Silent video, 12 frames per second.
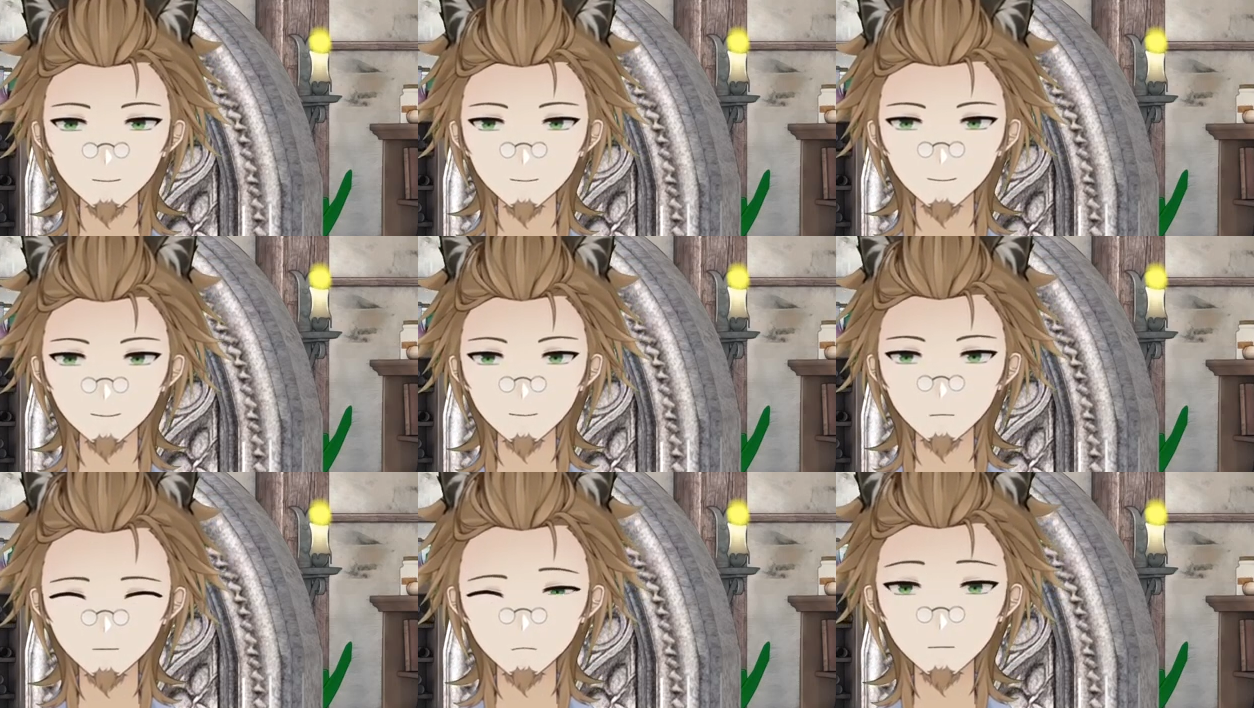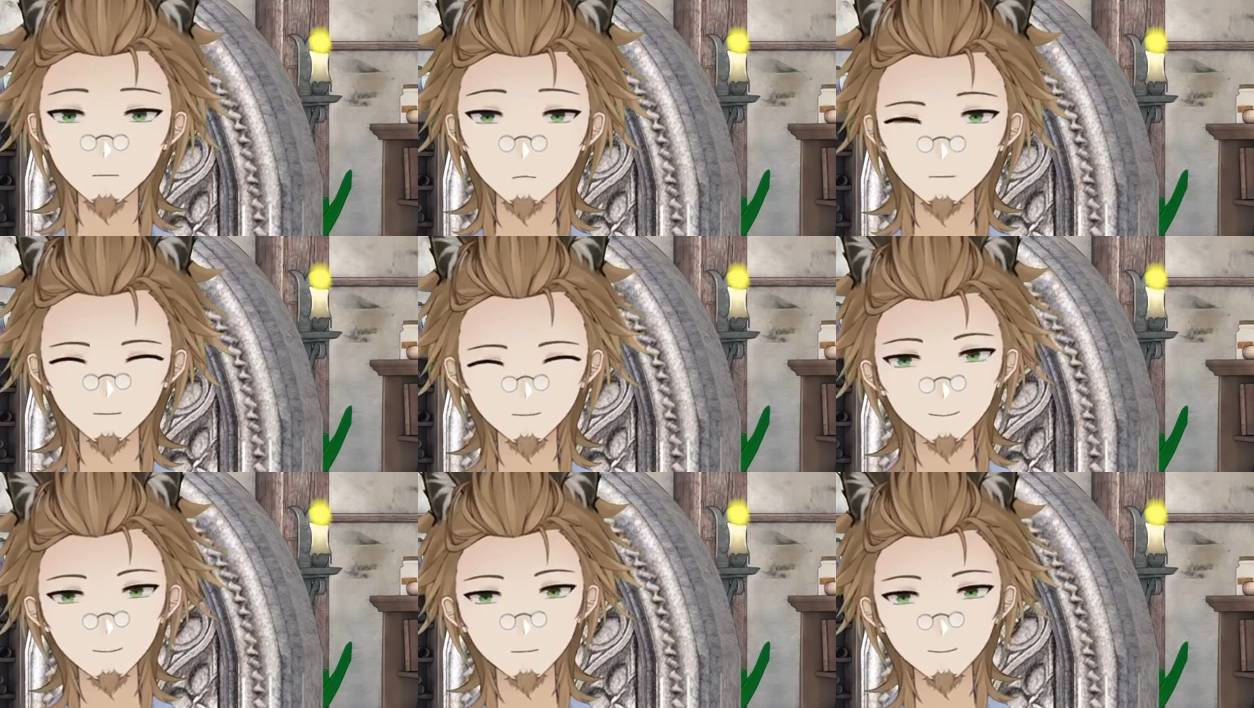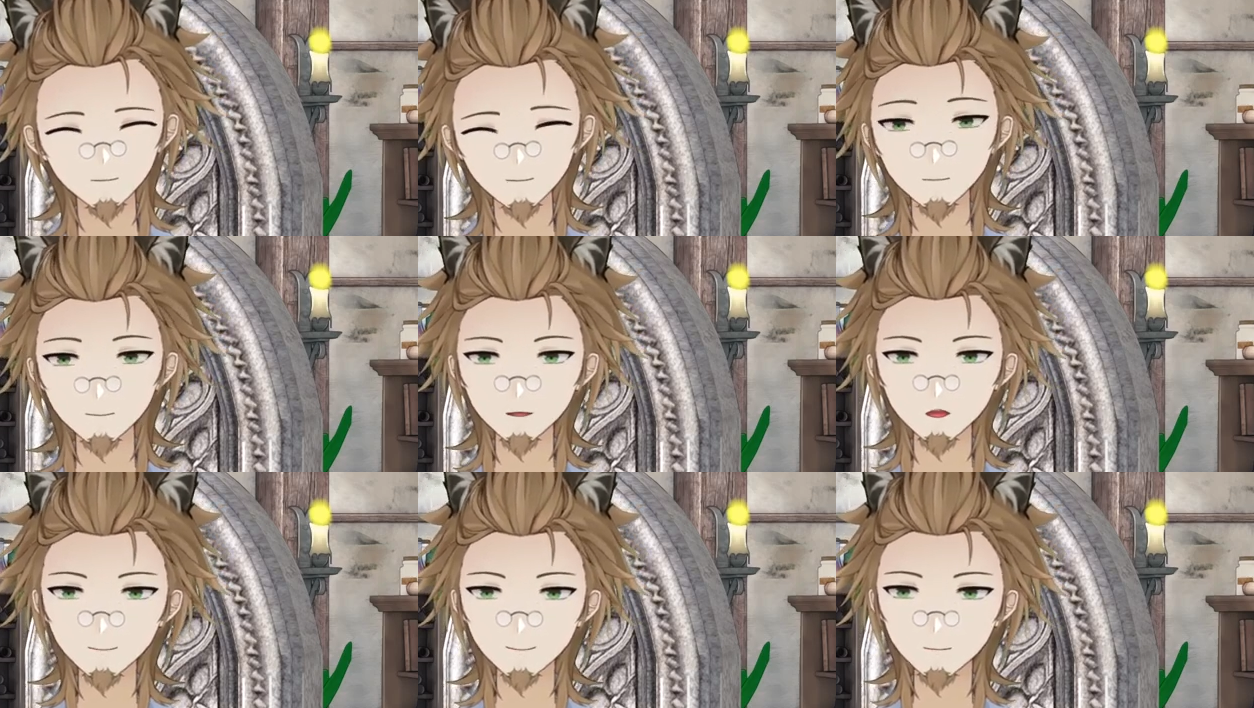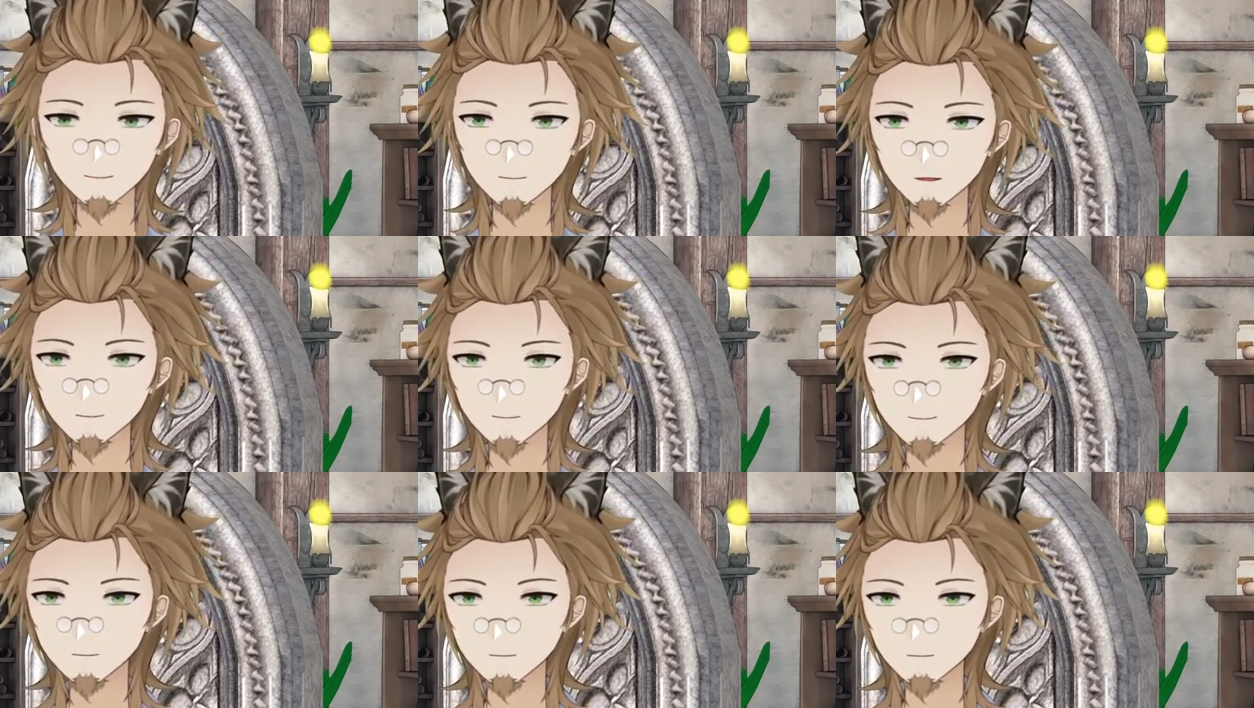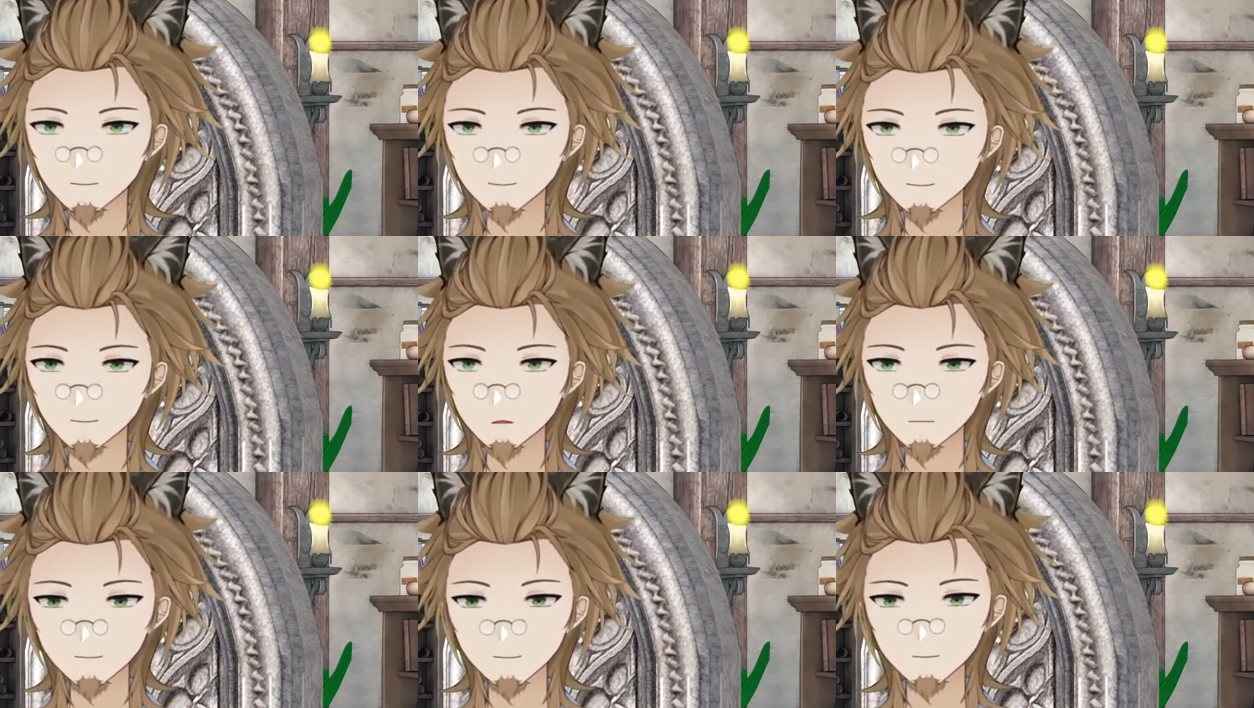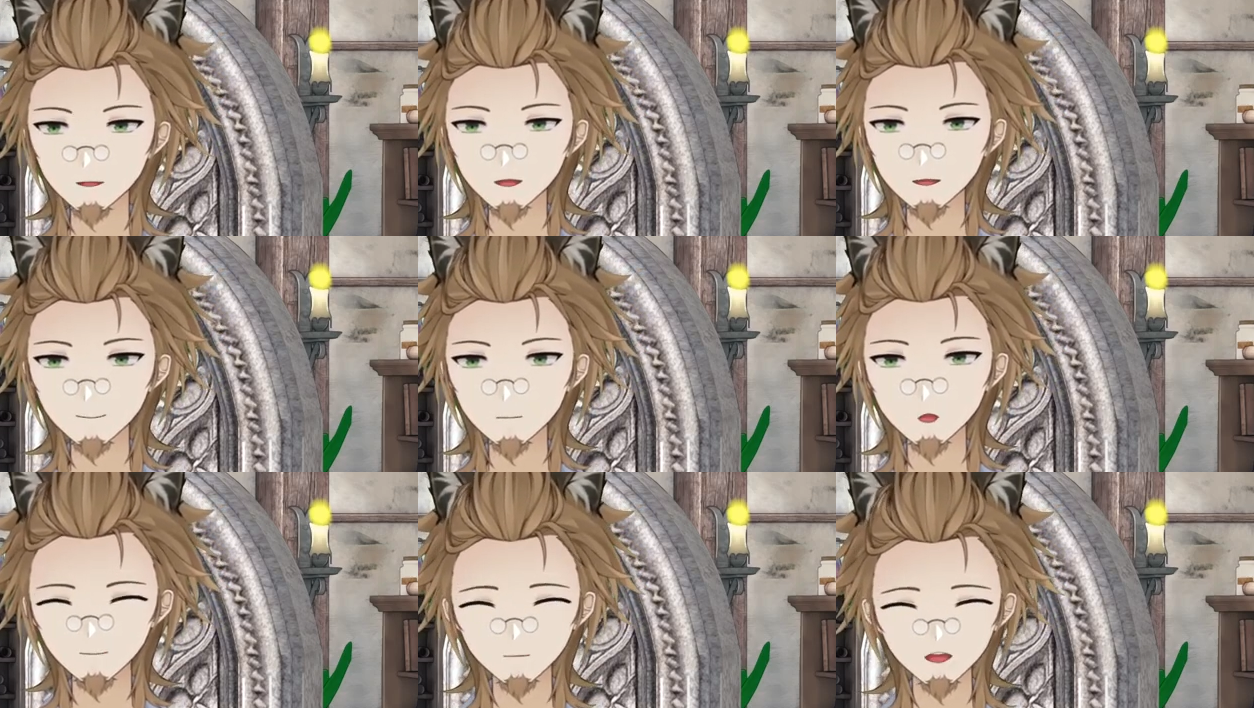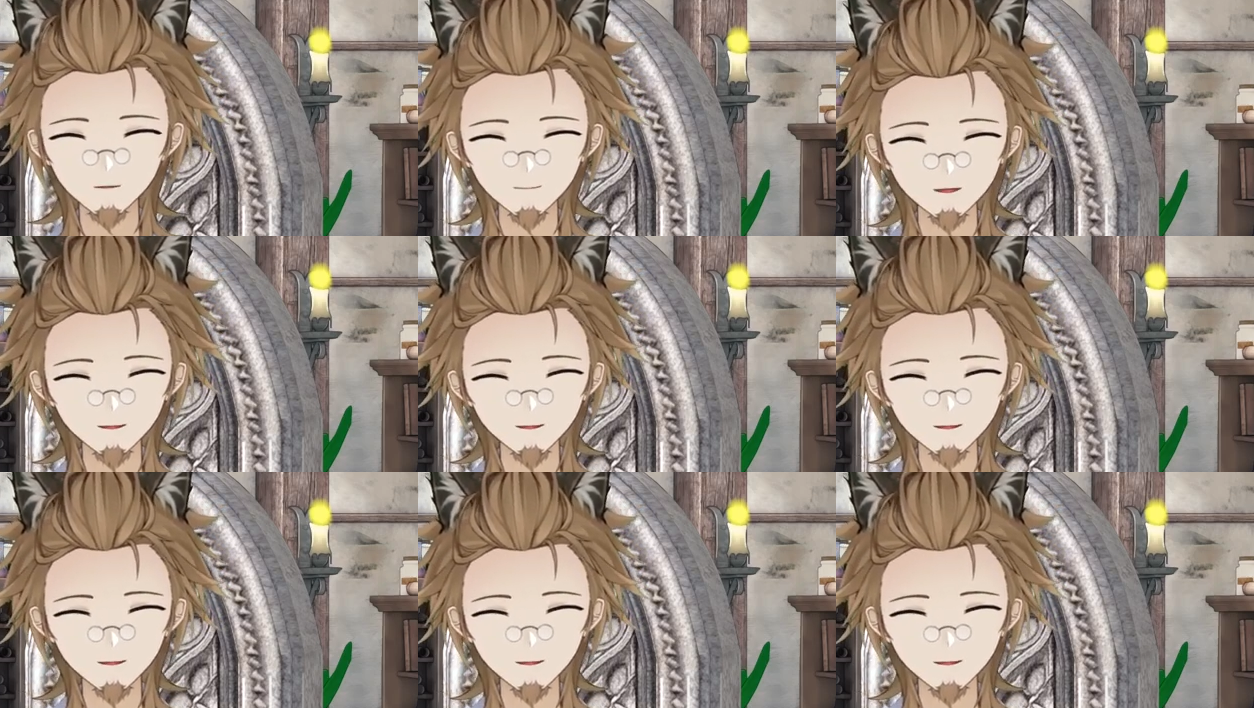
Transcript: blah, blah, blah. Fuck, his, his name, his name. Uh, Roswell? Roswell?